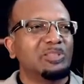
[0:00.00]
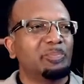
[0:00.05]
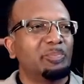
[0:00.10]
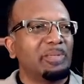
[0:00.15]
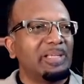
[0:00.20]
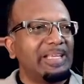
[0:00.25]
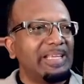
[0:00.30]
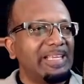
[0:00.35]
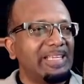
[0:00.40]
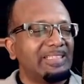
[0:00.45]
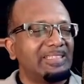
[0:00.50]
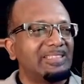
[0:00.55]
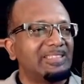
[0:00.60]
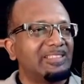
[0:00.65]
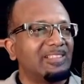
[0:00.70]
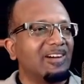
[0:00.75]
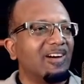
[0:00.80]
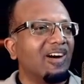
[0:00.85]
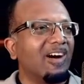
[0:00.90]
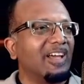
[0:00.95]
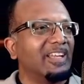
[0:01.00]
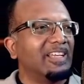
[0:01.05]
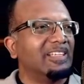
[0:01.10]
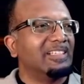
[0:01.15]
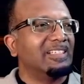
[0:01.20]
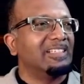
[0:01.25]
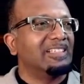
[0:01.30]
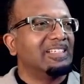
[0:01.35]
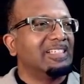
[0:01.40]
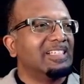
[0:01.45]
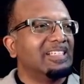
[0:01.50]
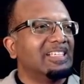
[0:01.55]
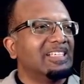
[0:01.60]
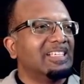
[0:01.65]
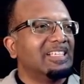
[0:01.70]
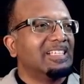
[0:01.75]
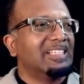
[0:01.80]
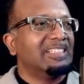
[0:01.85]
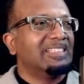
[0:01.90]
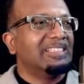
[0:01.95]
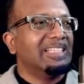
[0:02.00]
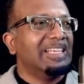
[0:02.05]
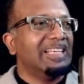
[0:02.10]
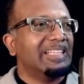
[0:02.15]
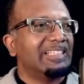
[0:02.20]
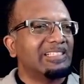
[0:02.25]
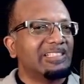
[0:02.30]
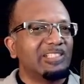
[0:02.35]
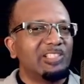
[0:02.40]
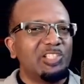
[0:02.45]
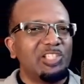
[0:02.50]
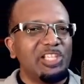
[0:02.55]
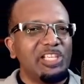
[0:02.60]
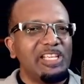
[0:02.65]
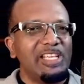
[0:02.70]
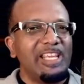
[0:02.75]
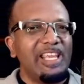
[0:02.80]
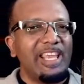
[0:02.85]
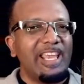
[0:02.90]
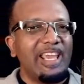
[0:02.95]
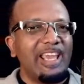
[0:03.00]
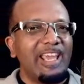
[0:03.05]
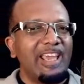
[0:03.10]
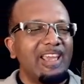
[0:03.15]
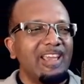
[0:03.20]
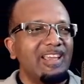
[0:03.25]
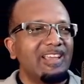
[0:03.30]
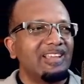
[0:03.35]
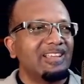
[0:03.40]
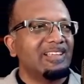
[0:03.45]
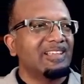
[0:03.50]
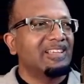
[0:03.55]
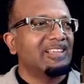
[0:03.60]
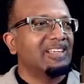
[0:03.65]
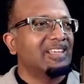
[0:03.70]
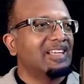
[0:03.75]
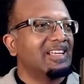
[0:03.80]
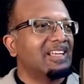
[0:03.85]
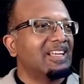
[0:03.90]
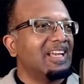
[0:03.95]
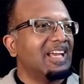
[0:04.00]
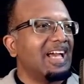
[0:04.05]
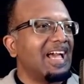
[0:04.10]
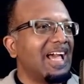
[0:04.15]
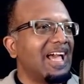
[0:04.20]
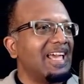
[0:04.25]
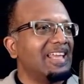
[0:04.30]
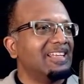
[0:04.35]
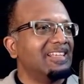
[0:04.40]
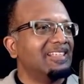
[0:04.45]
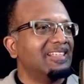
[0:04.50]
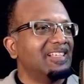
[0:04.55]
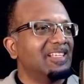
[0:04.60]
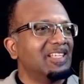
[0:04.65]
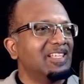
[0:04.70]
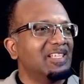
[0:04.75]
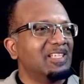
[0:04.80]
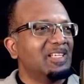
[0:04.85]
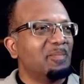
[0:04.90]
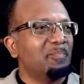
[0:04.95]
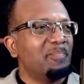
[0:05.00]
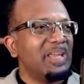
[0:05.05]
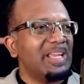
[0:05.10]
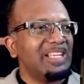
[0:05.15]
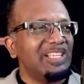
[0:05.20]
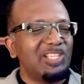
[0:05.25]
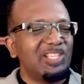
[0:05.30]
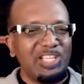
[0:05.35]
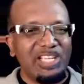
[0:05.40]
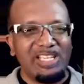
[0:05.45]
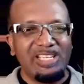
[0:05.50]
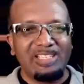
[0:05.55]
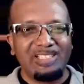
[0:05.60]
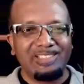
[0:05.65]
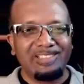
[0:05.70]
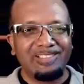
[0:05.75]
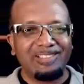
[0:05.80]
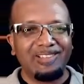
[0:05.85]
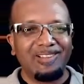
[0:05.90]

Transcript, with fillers: was placed on the little g here and the big G.